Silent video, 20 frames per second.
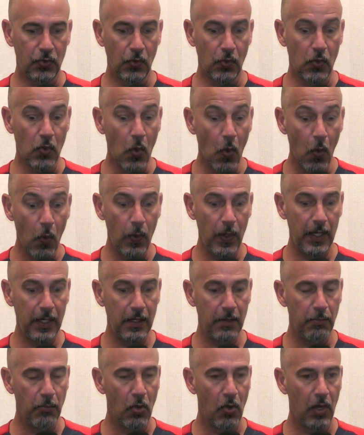to go win
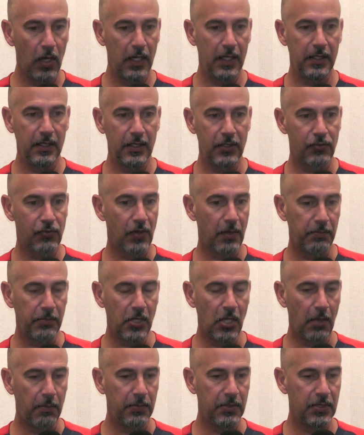the ball and disrupt
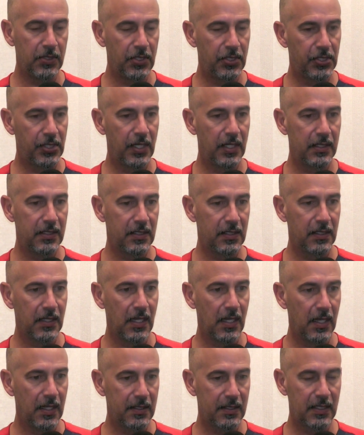the opposition's
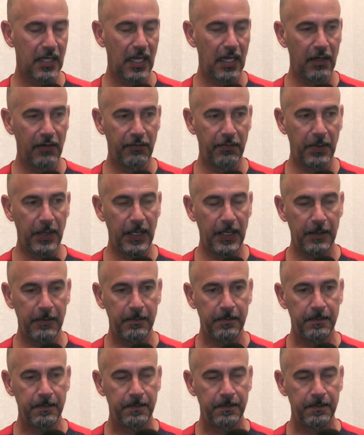uh, style of play